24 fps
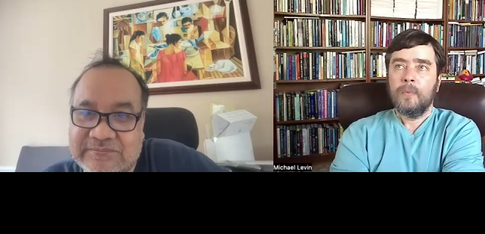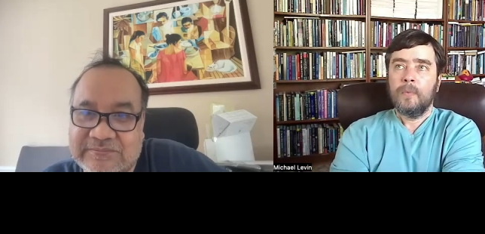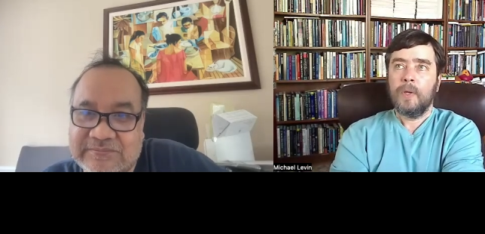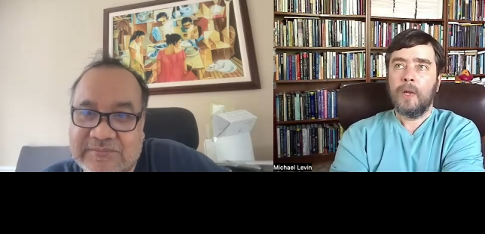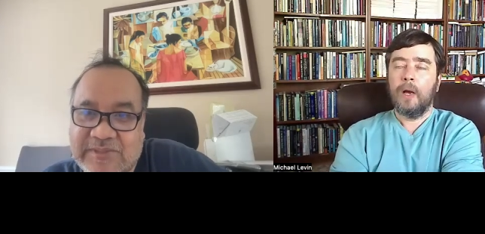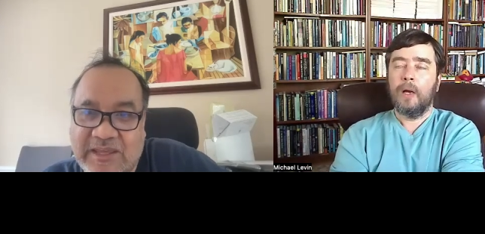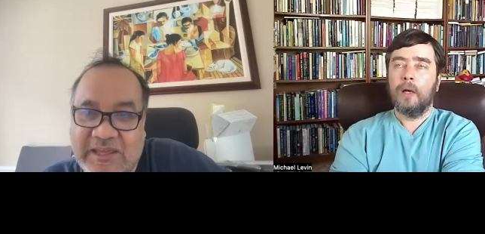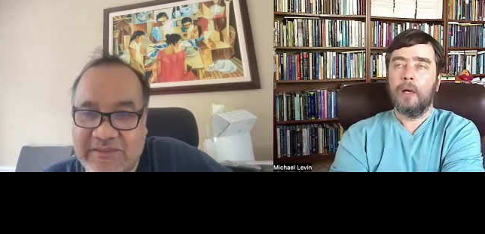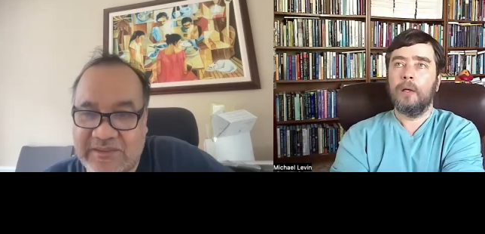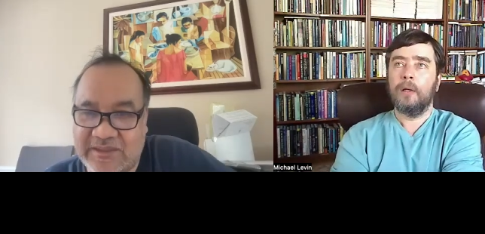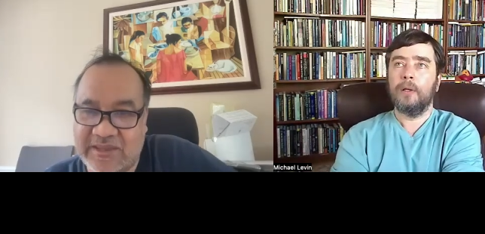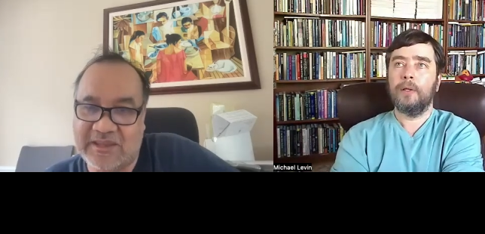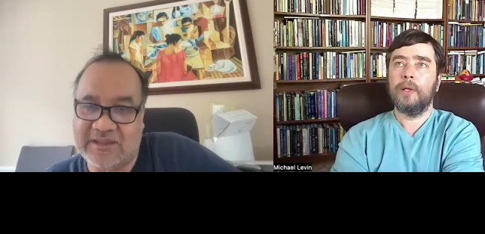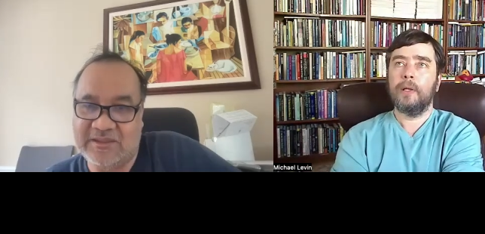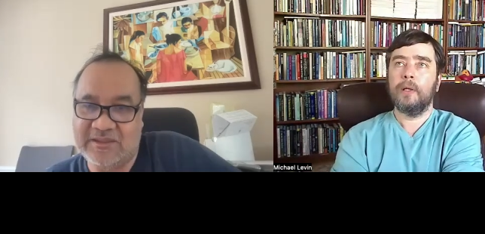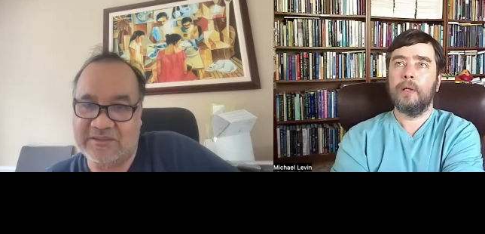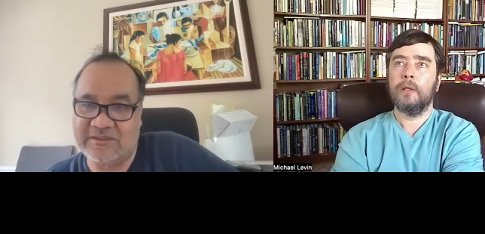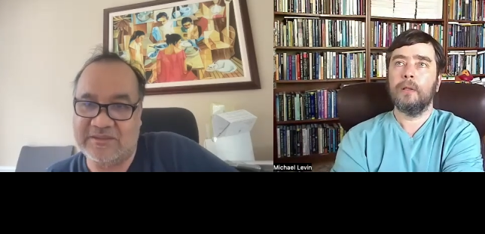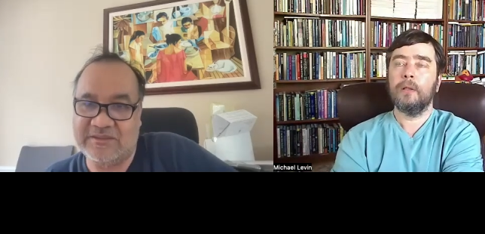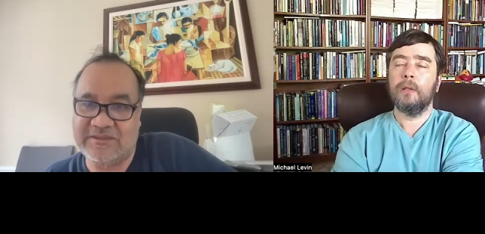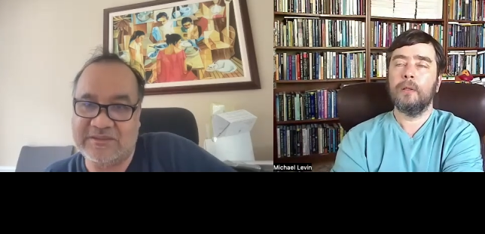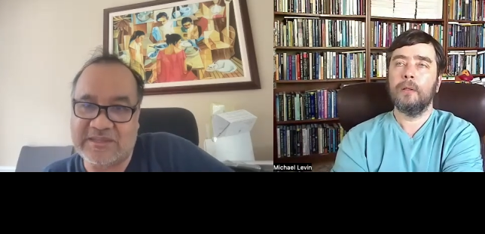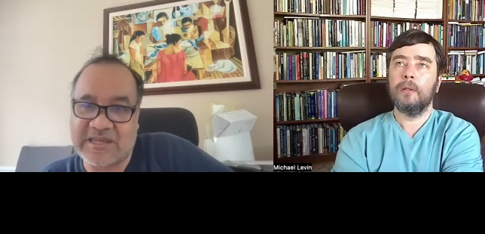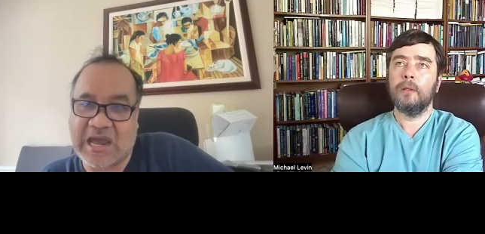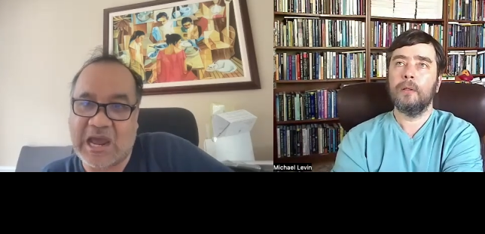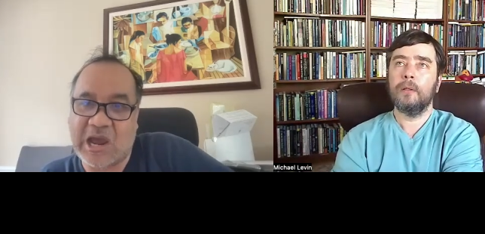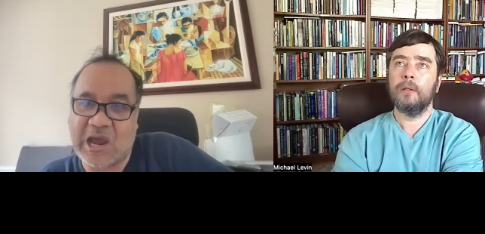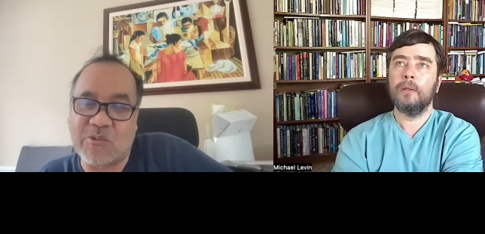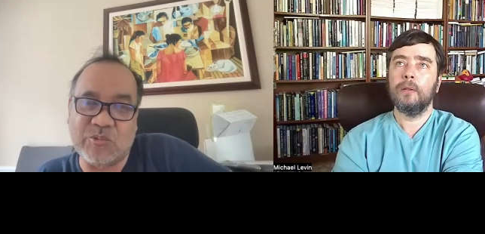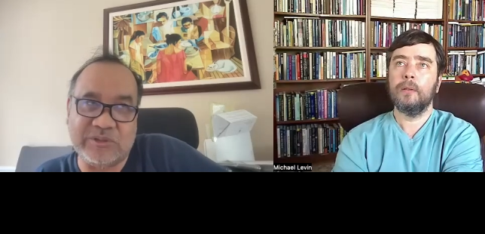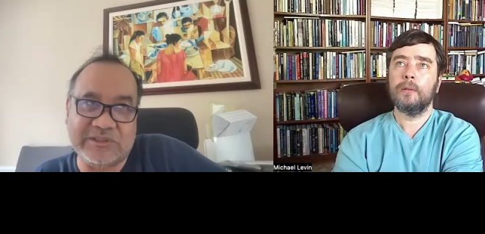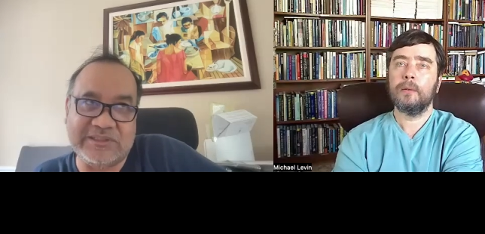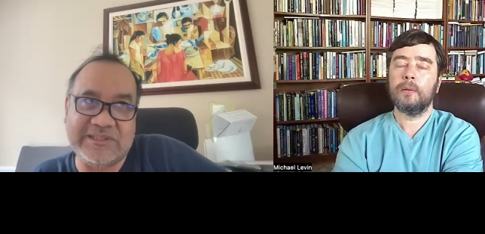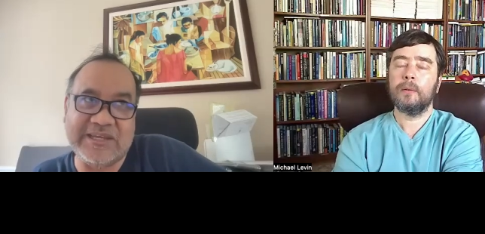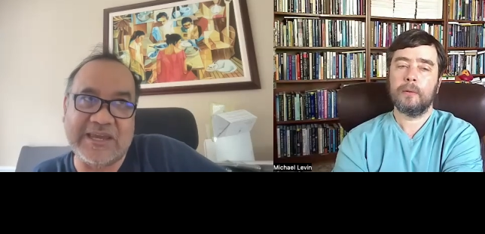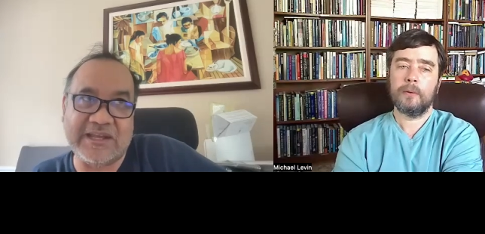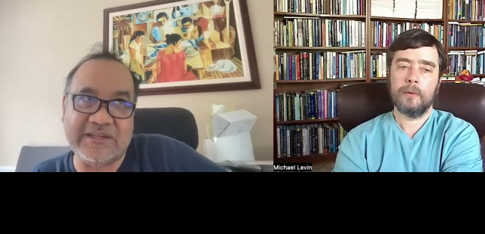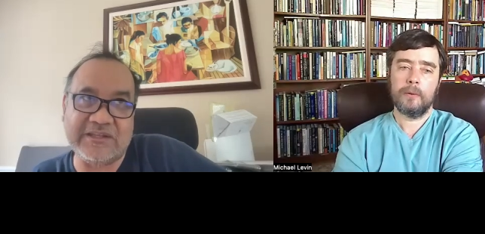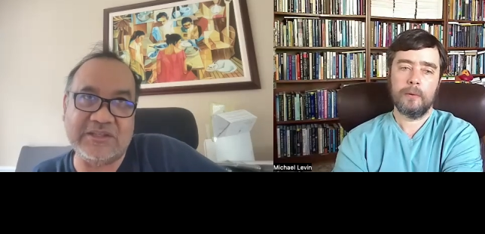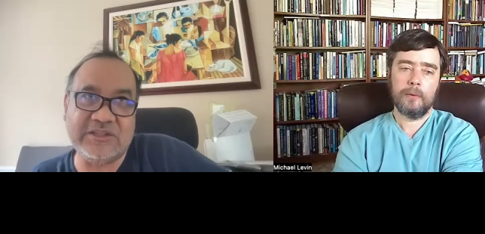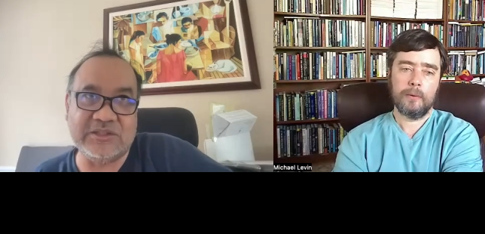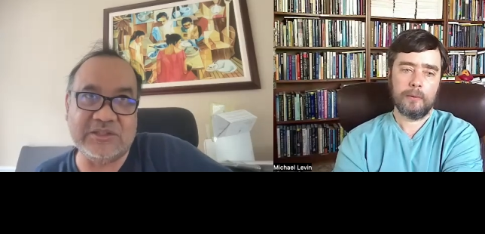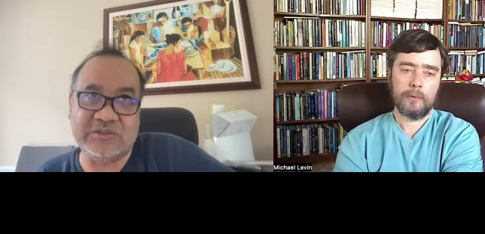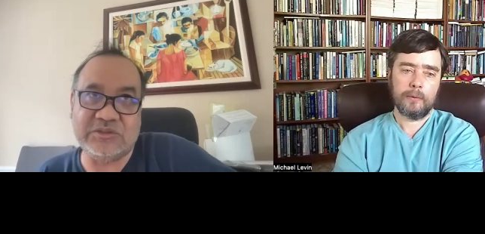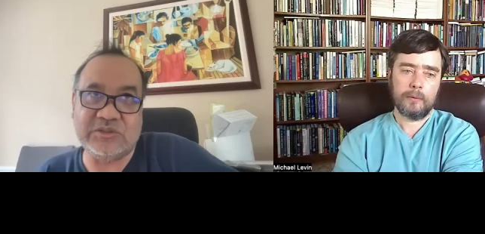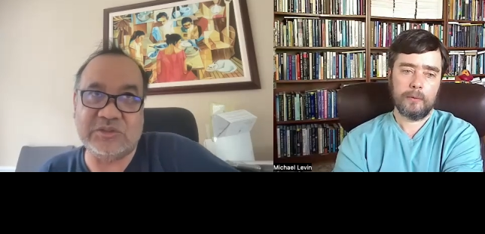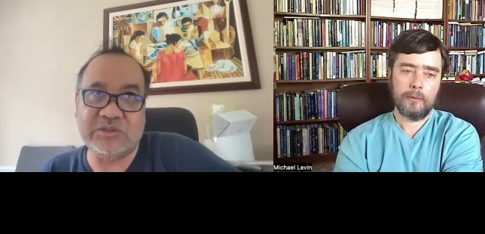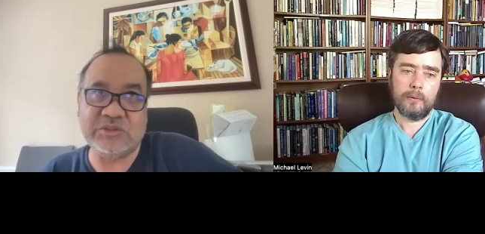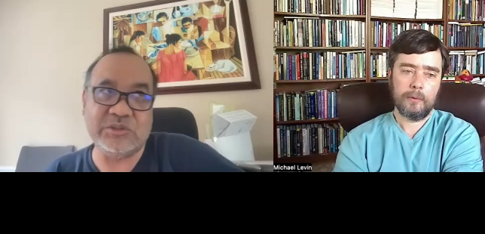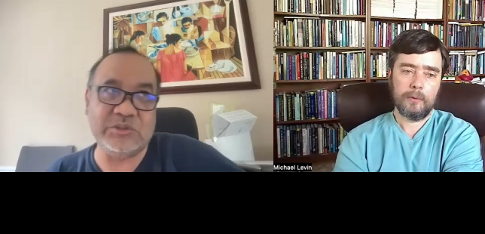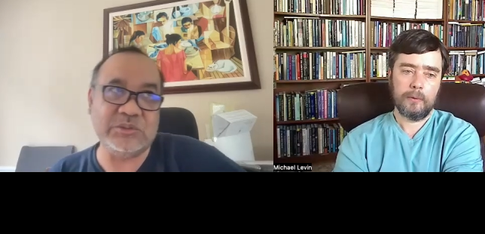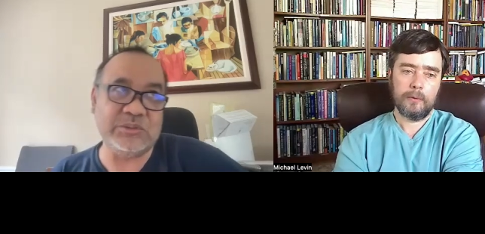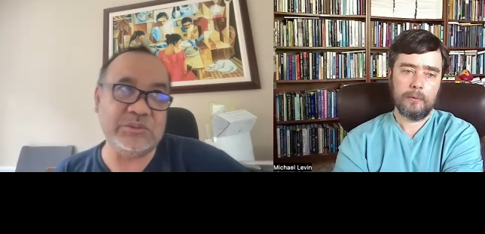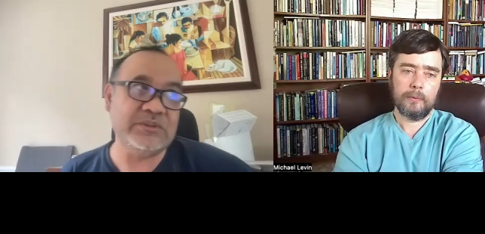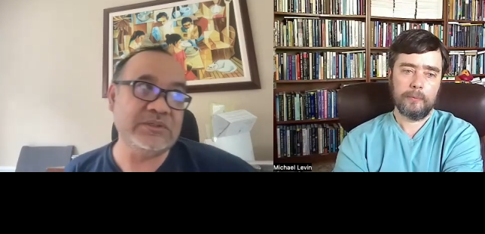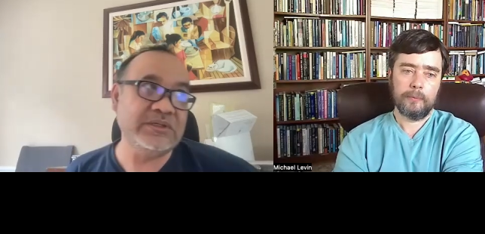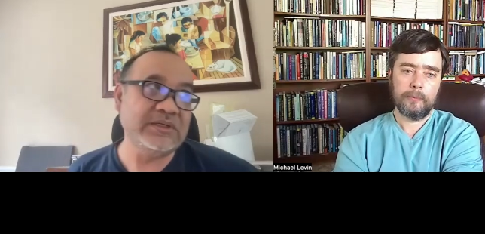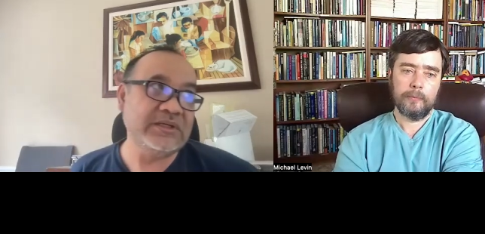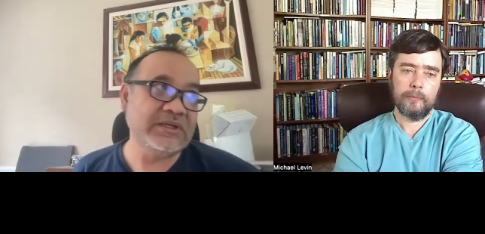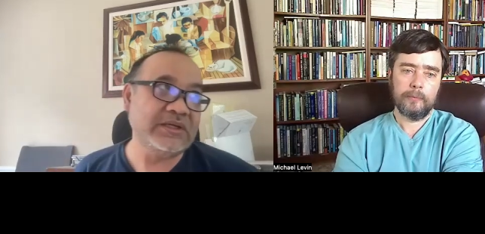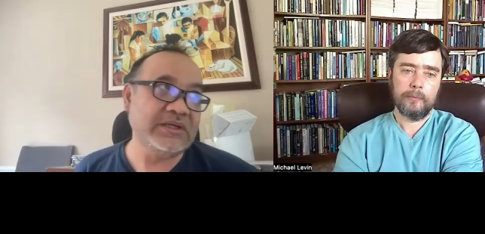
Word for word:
Speaker 1: Yeah. And then that would get you to